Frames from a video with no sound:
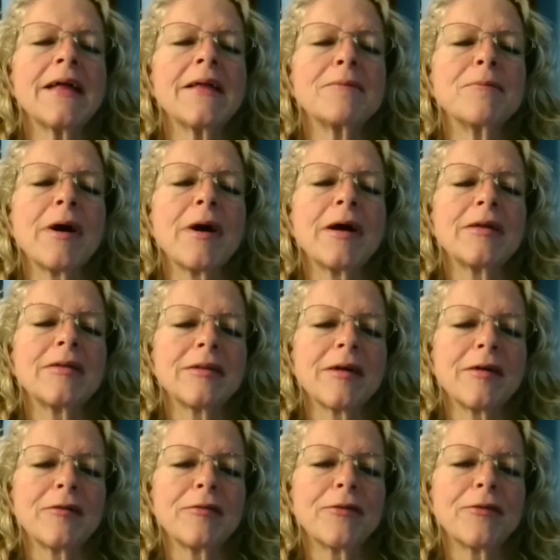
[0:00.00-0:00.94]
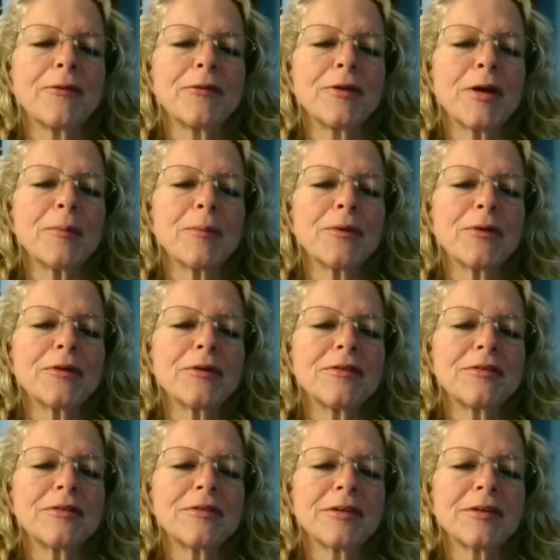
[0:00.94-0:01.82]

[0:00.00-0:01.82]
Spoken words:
My cell phone number is